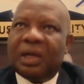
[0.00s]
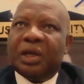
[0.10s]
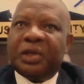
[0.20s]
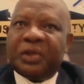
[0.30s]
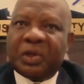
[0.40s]

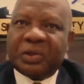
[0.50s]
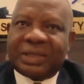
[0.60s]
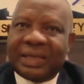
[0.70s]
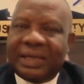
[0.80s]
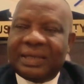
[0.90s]
In those
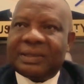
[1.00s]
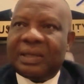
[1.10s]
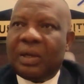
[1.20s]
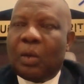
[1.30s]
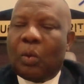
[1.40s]
days,
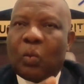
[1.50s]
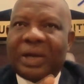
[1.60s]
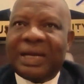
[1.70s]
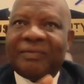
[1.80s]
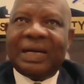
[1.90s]

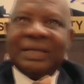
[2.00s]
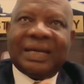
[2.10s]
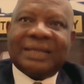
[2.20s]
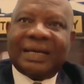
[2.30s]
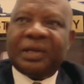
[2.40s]
whenever
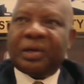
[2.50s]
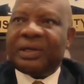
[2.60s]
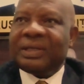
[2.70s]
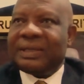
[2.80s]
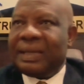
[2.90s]
there's an
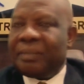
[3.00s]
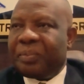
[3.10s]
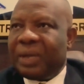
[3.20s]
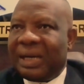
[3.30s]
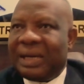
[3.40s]
increase in
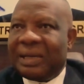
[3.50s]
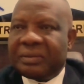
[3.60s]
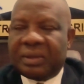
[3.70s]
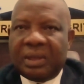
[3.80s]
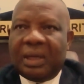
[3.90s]
MPR,
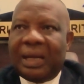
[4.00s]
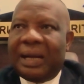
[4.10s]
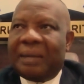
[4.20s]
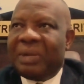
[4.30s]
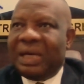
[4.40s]

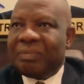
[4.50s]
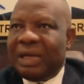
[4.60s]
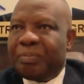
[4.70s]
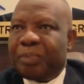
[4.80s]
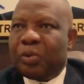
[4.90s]

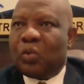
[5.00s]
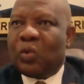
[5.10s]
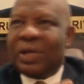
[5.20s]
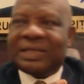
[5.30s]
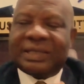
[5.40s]
many people
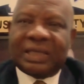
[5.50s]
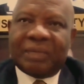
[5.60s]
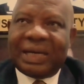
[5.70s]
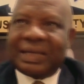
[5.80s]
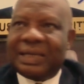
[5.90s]
will exit the
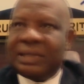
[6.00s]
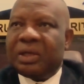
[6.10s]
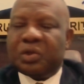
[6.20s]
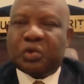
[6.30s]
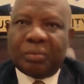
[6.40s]
market
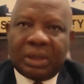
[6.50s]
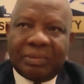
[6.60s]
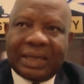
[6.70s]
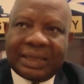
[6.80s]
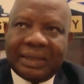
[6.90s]
to money
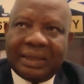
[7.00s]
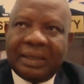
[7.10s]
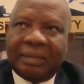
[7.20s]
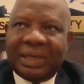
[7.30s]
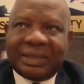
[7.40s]
market,
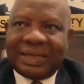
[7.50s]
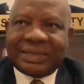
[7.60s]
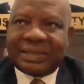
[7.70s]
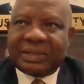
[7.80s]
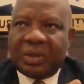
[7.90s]
but
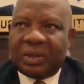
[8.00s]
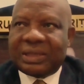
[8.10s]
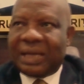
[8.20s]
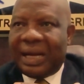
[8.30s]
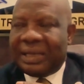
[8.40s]
that is
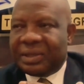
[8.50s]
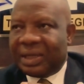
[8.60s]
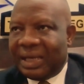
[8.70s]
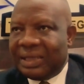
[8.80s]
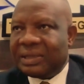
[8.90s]
not the
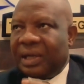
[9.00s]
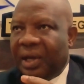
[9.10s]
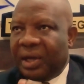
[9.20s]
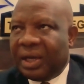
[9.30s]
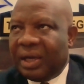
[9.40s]
case
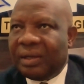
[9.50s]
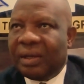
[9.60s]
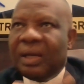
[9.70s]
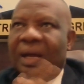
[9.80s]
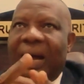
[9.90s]
again.
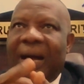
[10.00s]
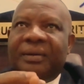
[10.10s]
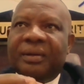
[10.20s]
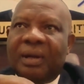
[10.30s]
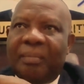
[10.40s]

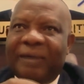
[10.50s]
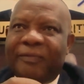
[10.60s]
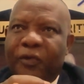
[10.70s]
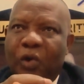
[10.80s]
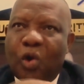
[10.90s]
And number
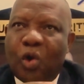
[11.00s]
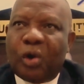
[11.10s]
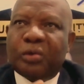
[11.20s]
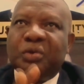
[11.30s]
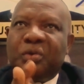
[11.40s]

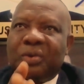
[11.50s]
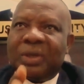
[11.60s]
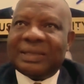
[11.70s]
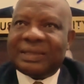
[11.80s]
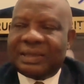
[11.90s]
four, you
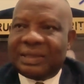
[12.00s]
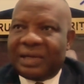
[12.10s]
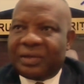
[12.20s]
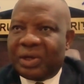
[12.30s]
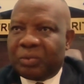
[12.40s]
can see
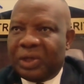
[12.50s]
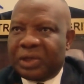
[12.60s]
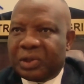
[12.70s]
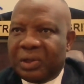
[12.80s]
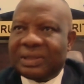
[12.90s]
that the
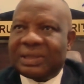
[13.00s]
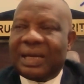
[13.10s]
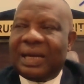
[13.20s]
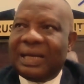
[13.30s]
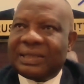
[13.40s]
regulators,
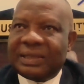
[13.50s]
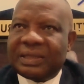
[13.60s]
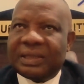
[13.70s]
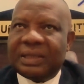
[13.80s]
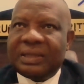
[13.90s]

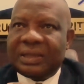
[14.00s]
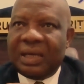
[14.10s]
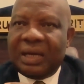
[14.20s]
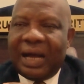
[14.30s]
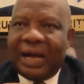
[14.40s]
SECs,
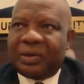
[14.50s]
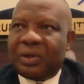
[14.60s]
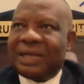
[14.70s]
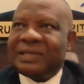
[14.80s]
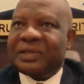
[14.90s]
and
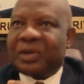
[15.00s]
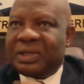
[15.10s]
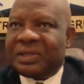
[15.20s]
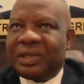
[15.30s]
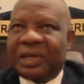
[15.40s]
other
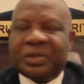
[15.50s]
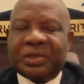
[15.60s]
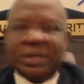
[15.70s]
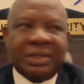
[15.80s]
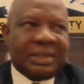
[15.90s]
security
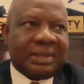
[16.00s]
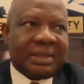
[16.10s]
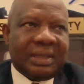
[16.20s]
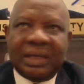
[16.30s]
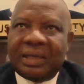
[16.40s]
exchanges,
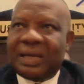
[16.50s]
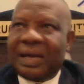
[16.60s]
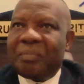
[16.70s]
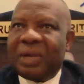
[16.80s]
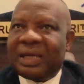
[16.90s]
they are
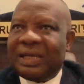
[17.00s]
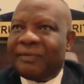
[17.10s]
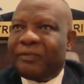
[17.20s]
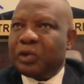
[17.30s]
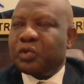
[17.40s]
making
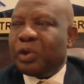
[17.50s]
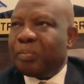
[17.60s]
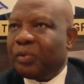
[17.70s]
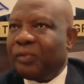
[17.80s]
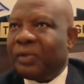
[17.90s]
effort to
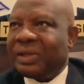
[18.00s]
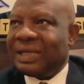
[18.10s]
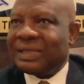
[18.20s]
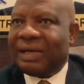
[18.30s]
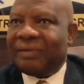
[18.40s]
improve on
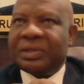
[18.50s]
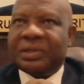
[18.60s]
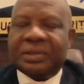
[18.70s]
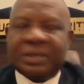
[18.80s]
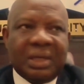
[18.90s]
their
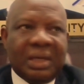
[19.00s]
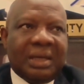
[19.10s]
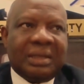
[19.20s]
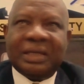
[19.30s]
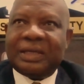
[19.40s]
services.
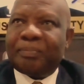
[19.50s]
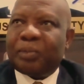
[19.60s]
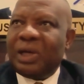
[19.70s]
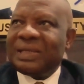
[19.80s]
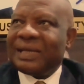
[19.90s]
They
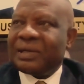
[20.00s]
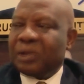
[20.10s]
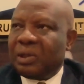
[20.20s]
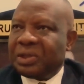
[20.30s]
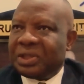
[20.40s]
deploy
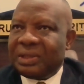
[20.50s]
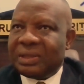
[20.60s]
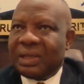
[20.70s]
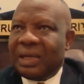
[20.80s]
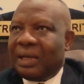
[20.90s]

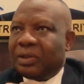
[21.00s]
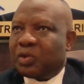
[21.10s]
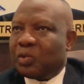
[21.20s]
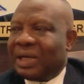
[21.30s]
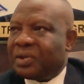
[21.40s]
technologies
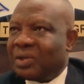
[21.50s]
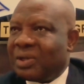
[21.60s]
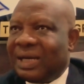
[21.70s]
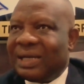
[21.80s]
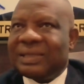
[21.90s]
to
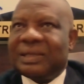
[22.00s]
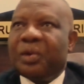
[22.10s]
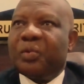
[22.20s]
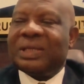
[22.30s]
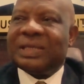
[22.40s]
attract
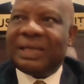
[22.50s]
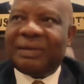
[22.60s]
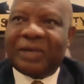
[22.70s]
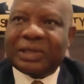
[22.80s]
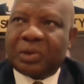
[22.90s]
retail
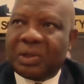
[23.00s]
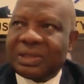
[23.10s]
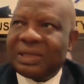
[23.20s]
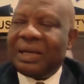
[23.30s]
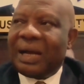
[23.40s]

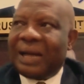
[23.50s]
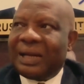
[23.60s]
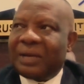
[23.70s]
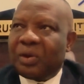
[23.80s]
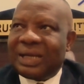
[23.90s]
investors
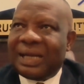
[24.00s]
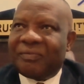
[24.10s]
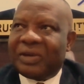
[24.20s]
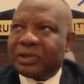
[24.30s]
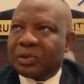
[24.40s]
and other
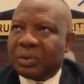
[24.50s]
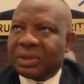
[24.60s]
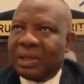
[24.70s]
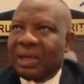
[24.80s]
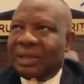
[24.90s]
investors.
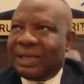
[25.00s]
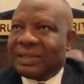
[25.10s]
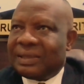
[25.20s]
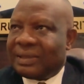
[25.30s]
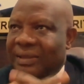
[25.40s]

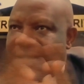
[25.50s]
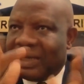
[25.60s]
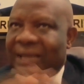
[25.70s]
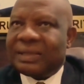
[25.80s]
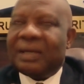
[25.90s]
That is
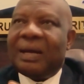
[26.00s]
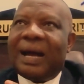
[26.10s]
that.